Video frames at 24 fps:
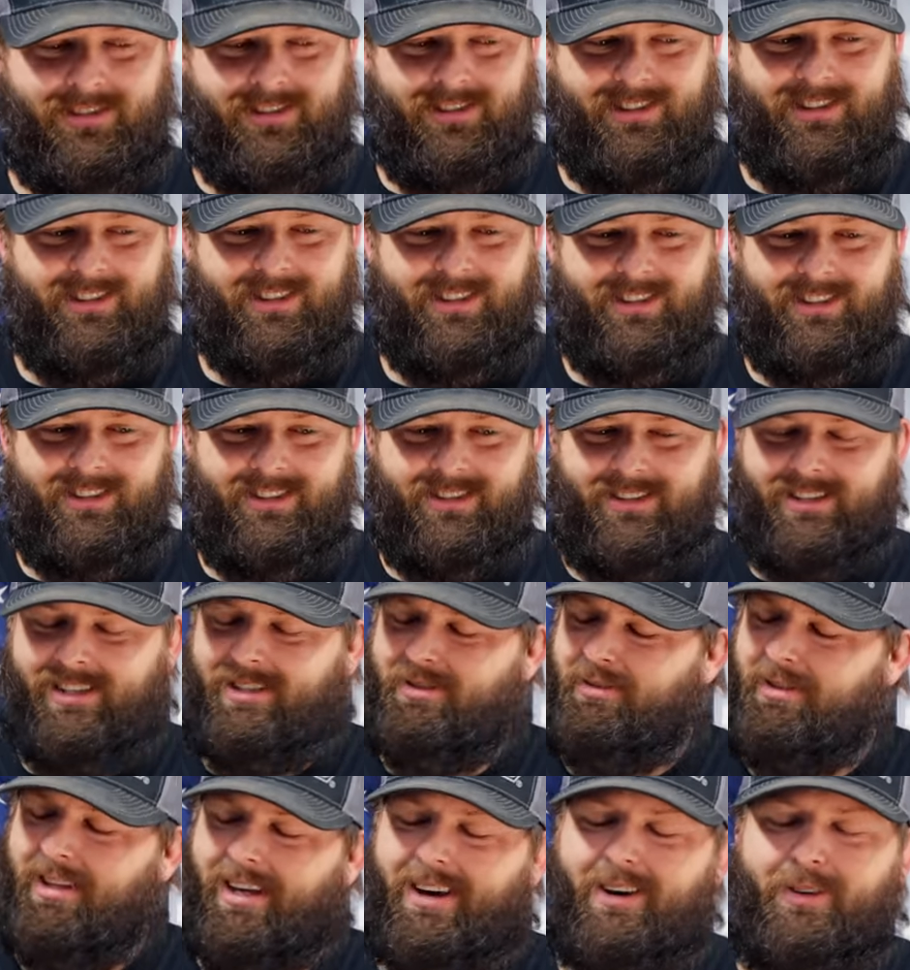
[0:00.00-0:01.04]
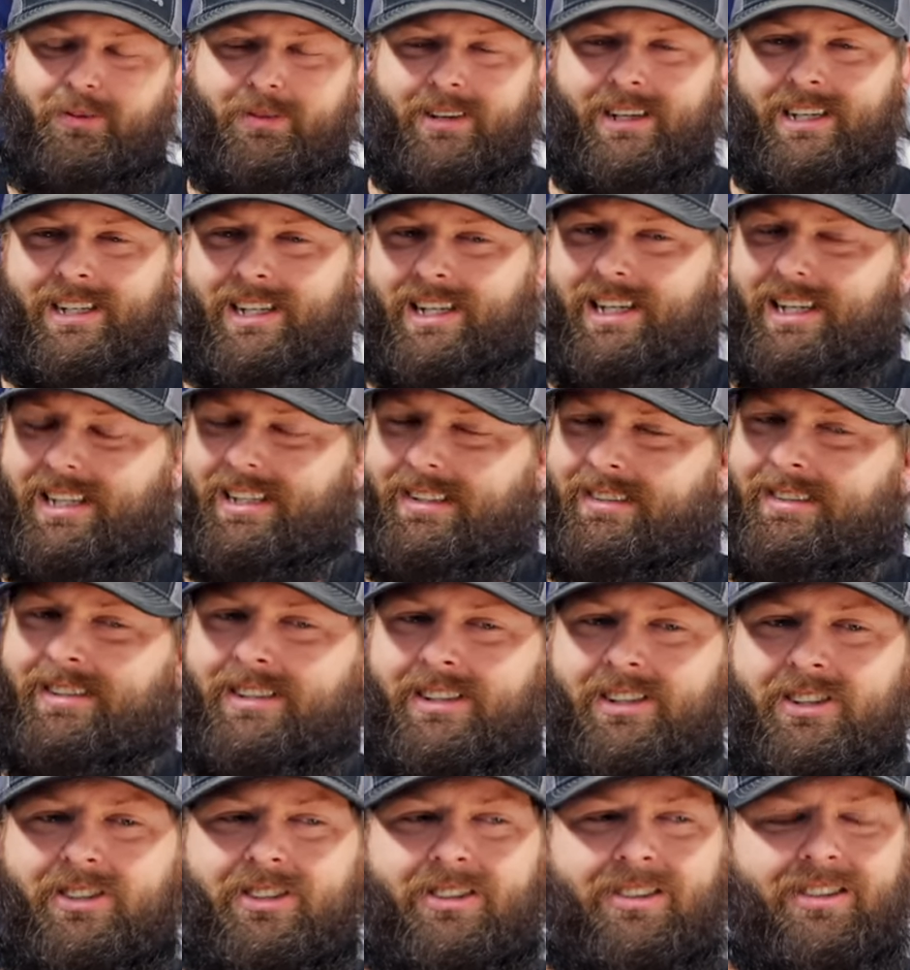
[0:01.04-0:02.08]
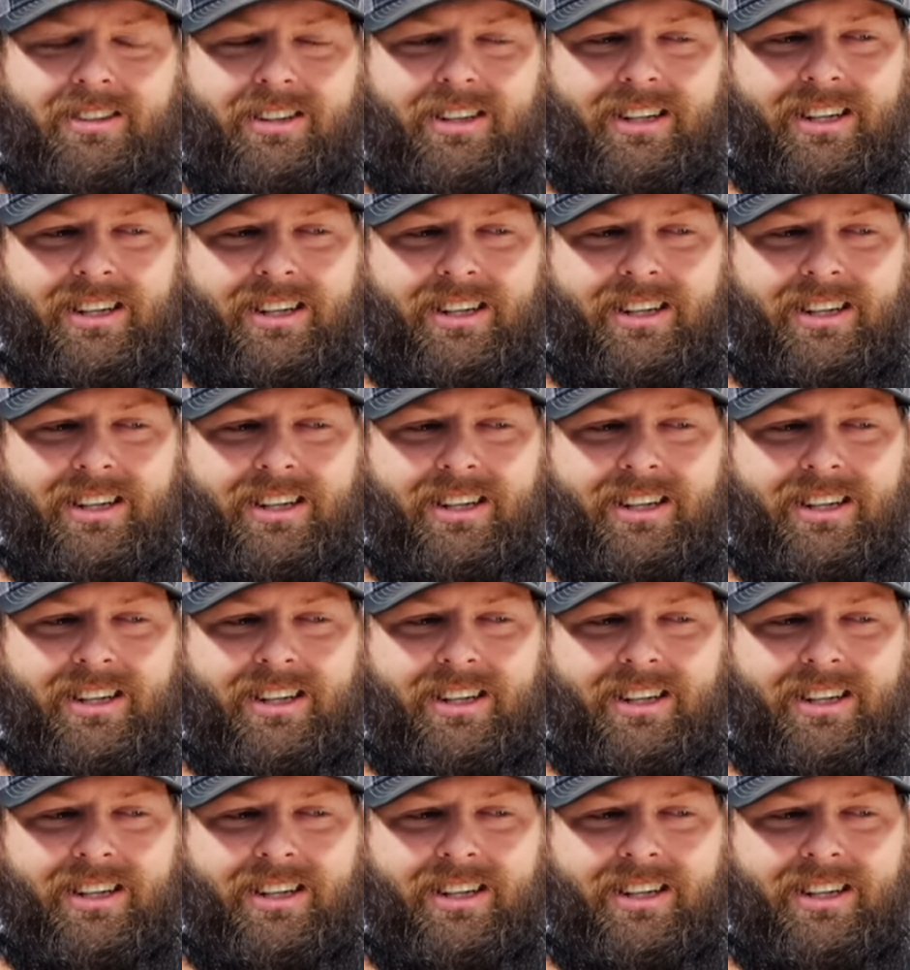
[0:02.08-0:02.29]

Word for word: Uh, that's with all my kids, though.